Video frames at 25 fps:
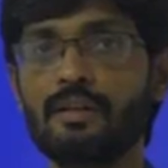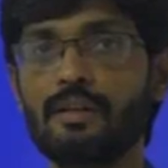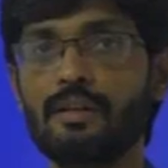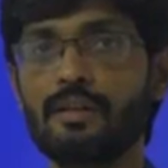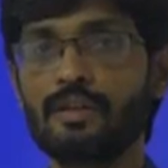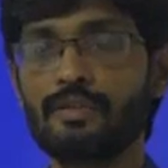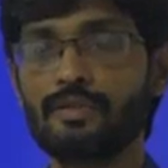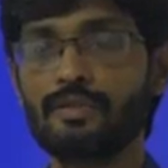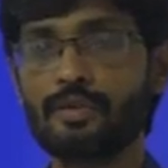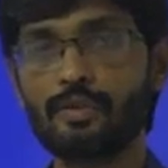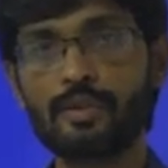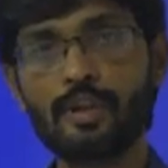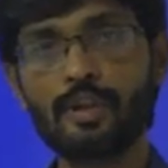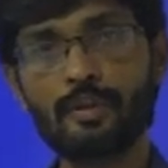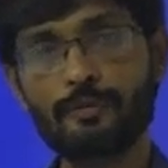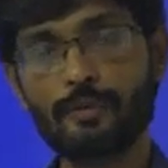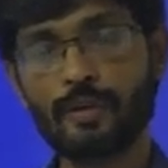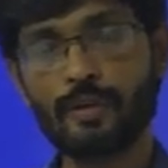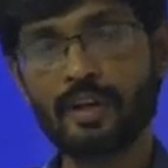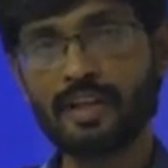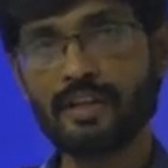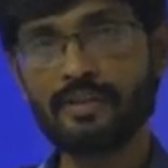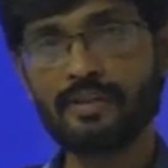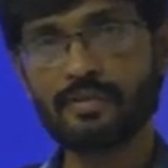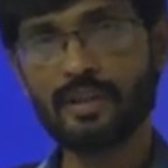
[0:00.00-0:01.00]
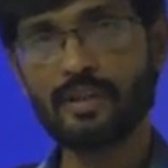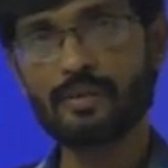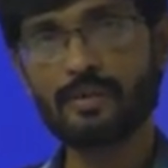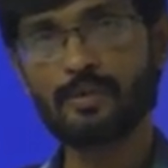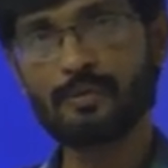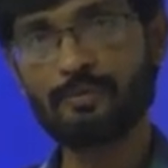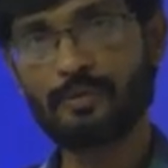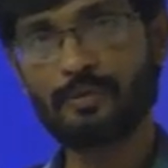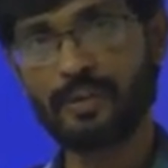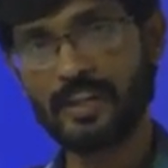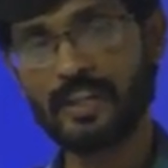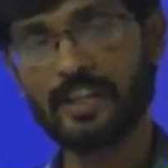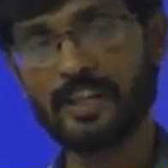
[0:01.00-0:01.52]
So therefore lasers are used
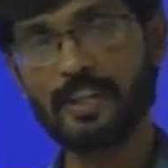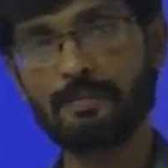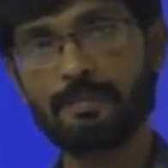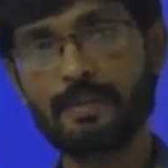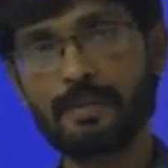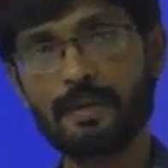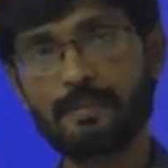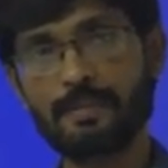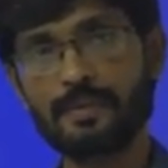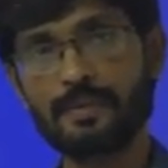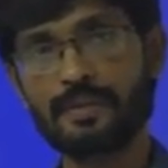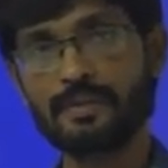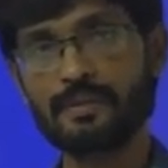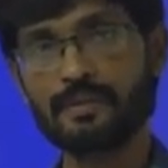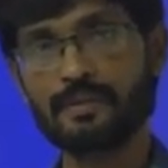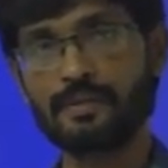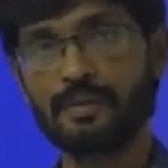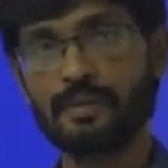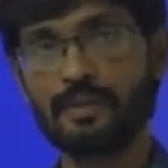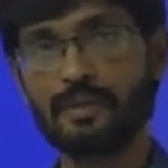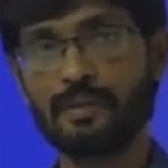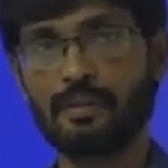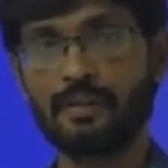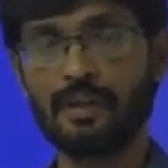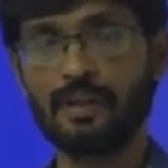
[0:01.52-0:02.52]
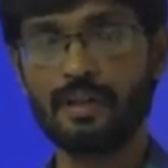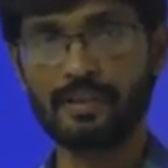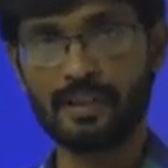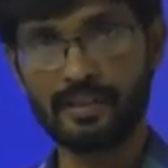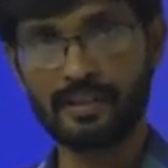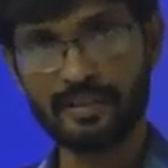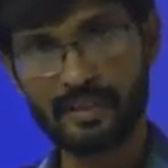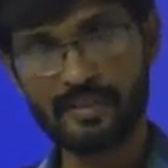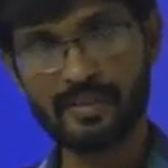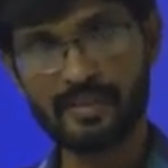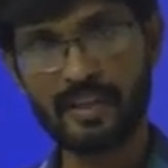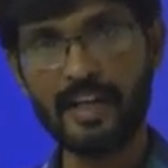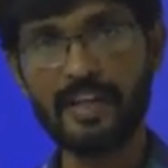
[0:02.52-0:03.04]
for heating purpose. On the
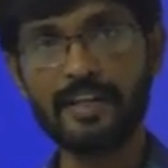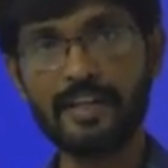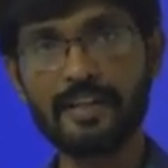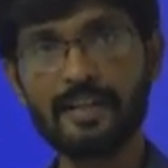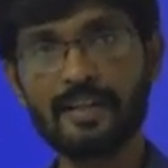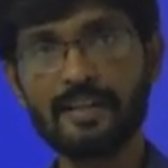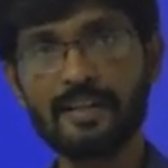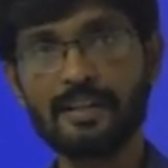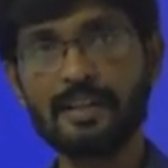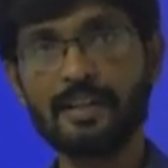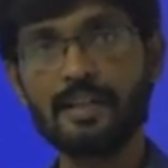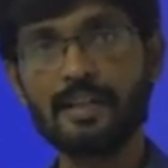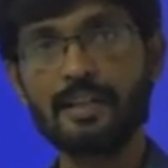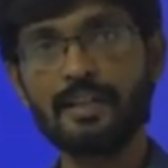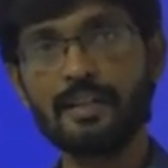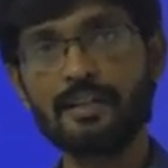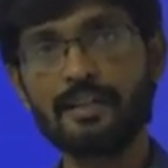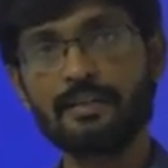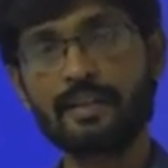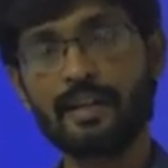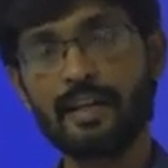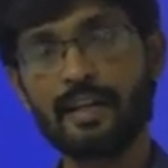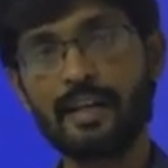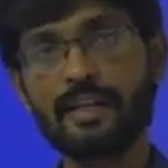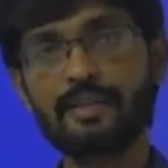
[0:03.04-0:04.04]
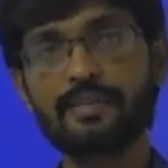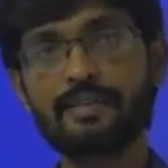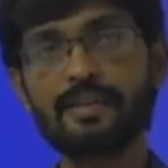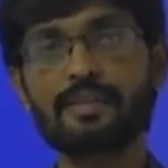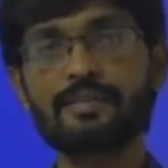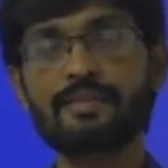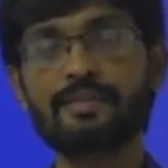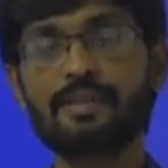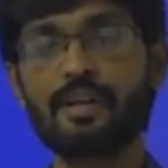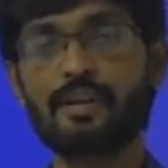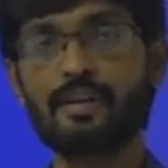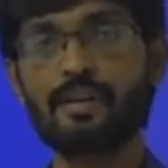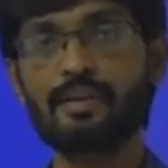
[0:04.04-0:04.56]
other side, the lasers
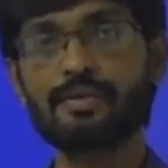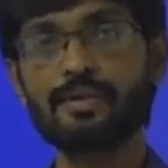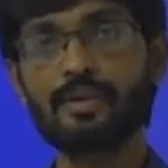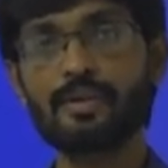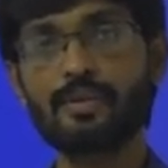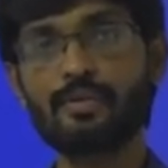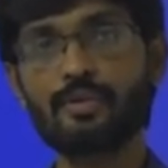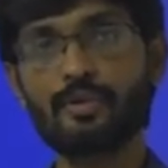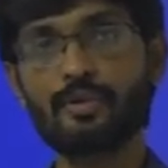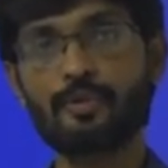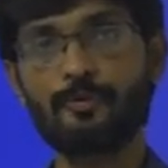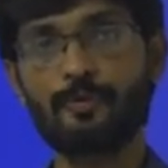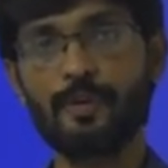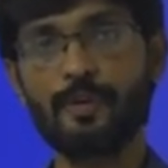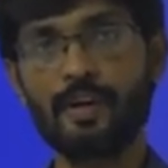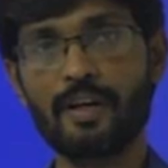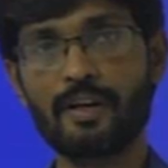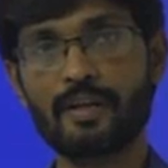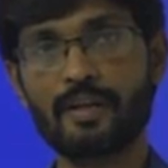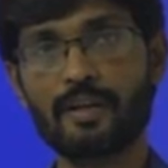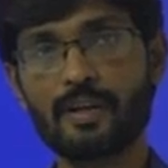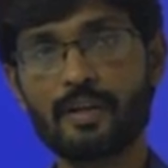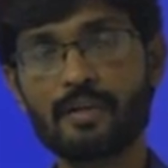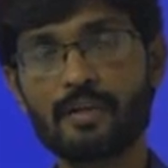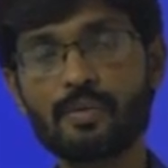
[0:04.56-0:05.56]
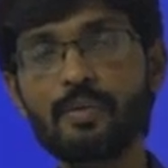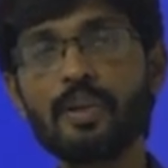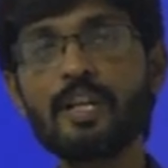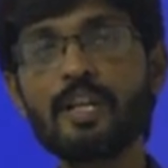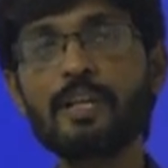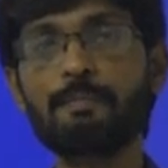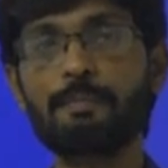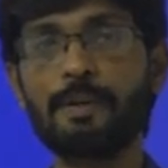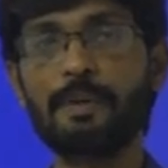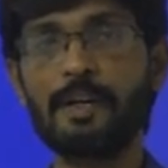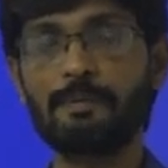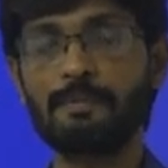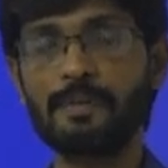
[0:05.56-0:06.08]
are also used for cooling
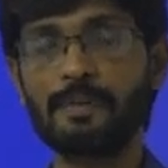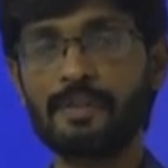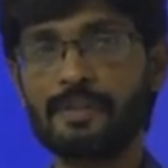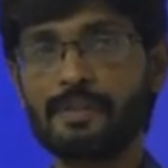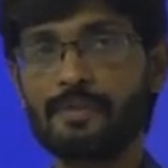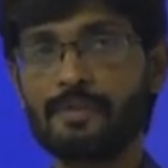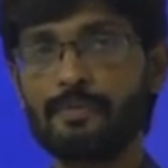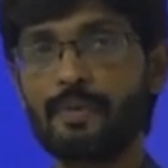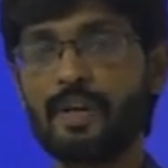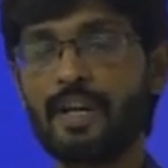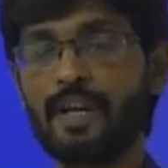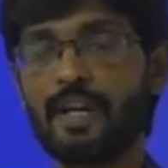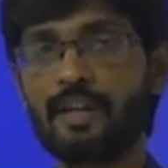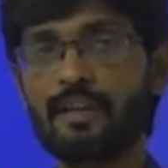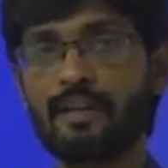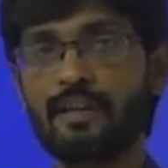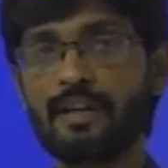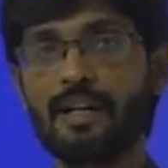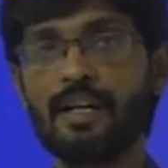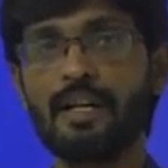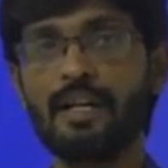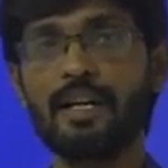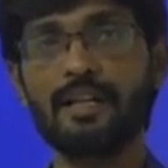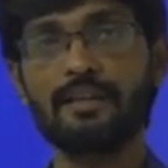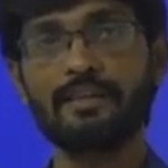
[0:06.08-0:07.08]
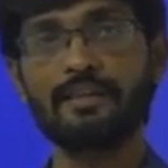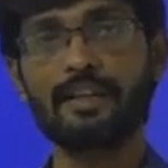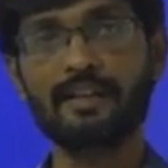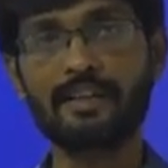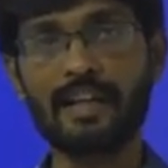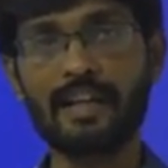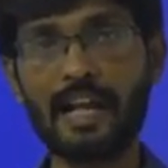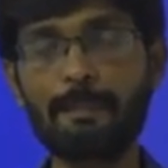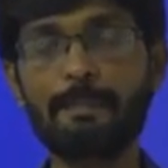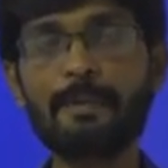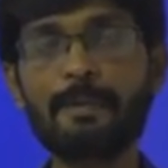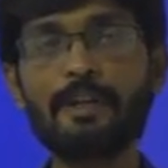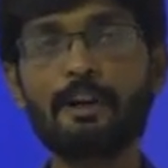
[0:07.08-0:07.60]
purpose, where the
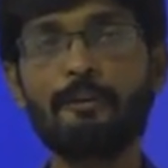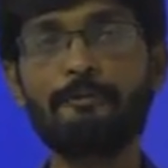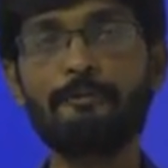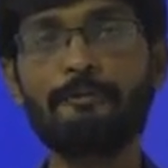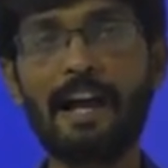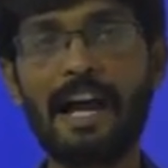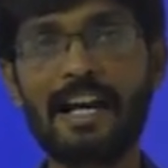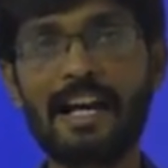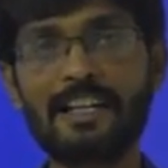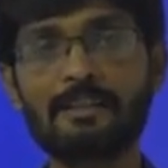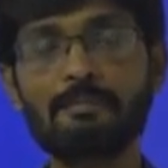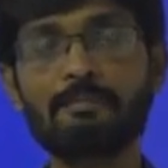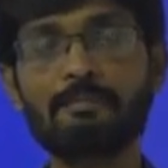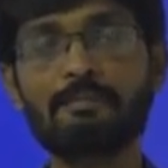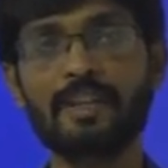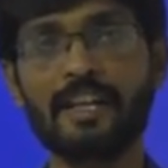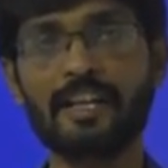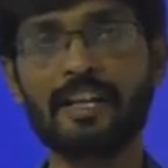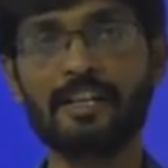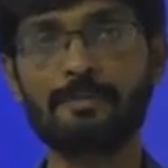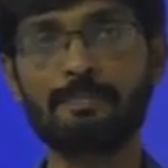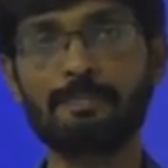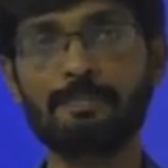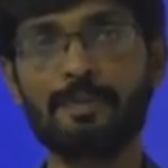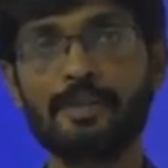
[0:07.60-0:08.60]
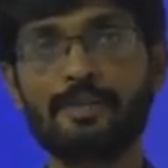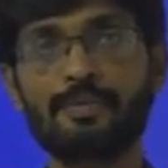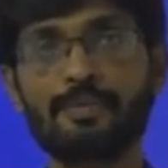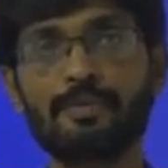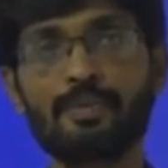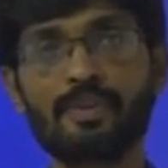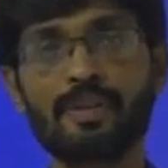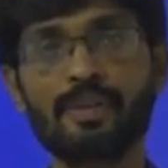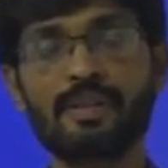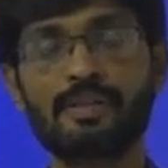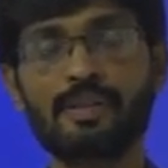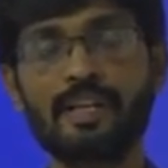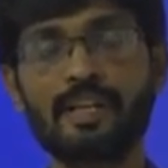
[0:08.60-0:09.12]
trapping of atom takes place
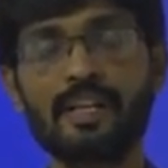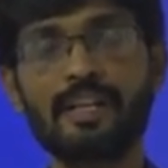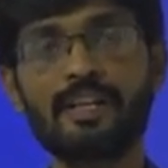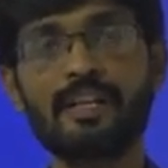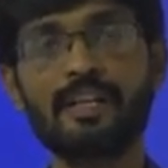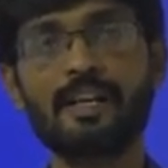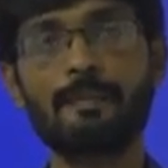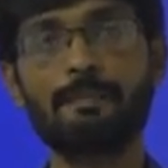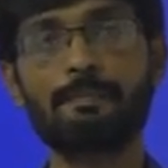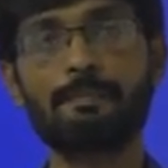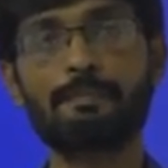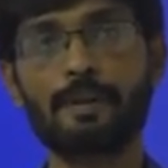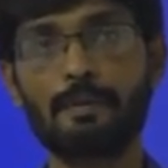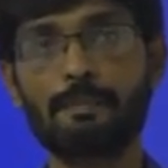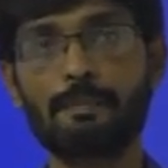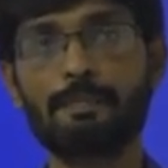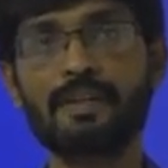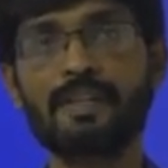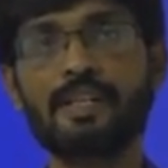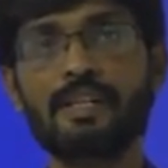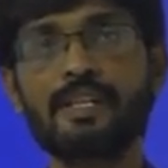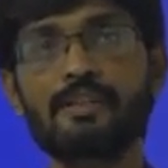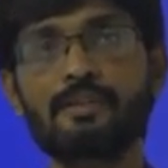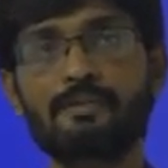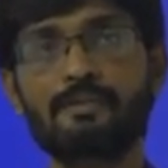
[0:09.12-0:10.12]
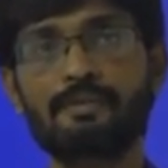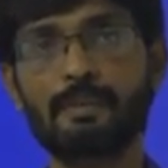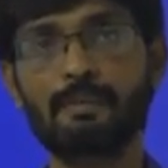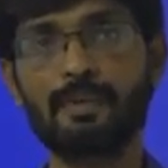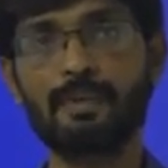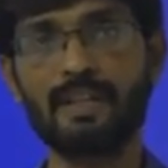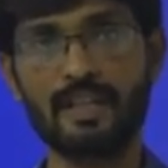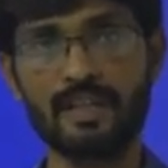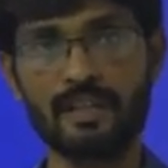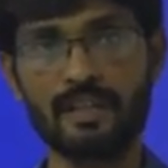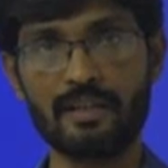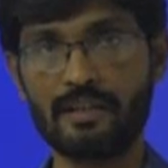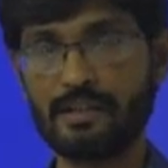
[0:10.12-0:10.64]
to study the properties of the
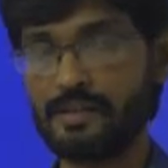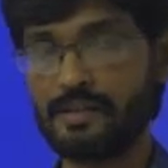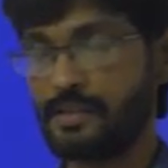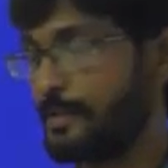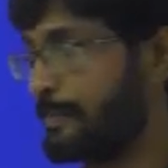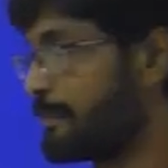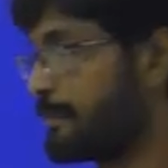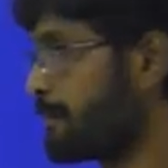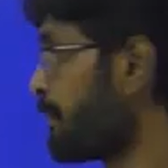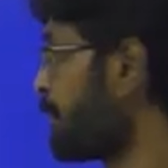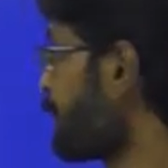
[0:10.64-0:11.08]
materials.